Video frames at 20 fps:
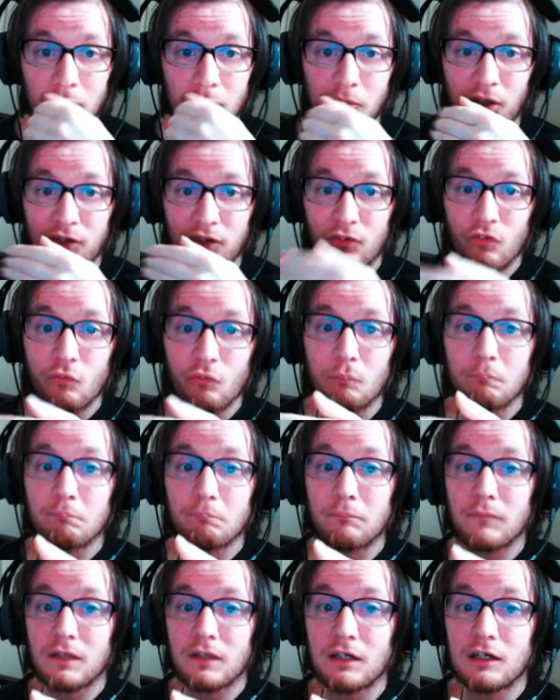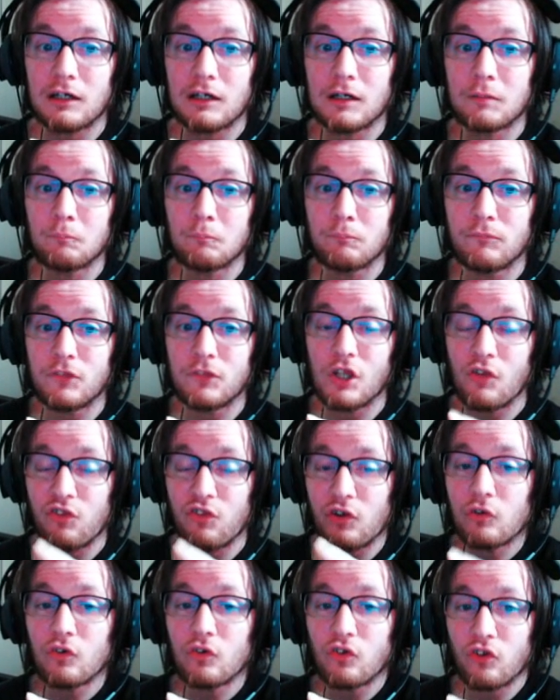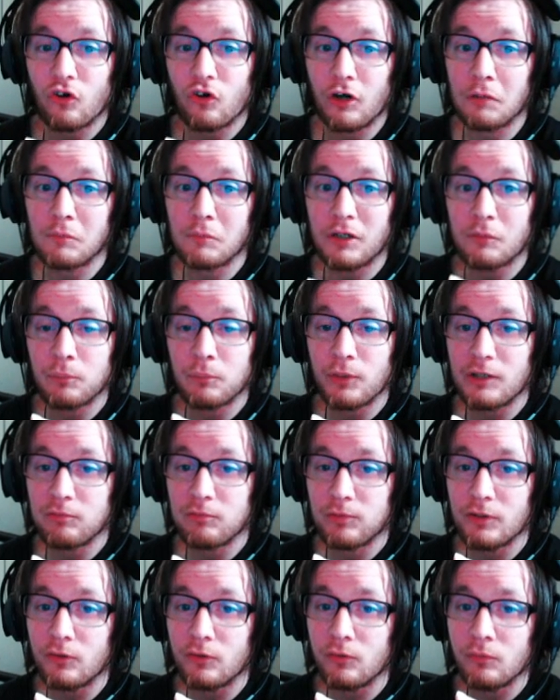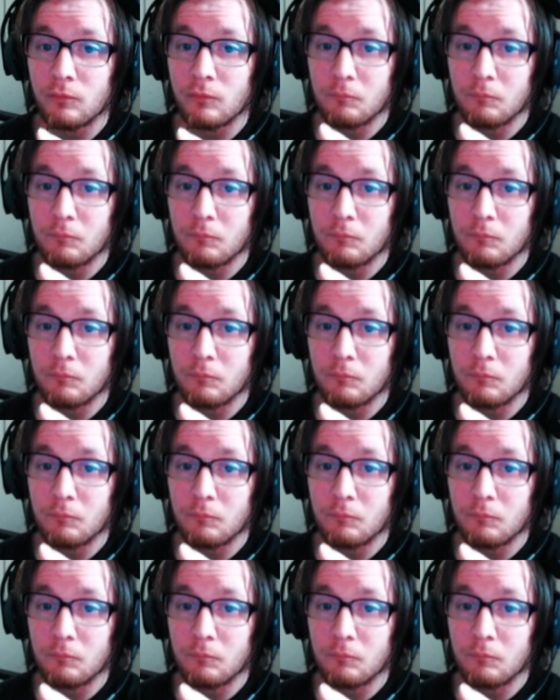Because the Zelda Timeline playthrough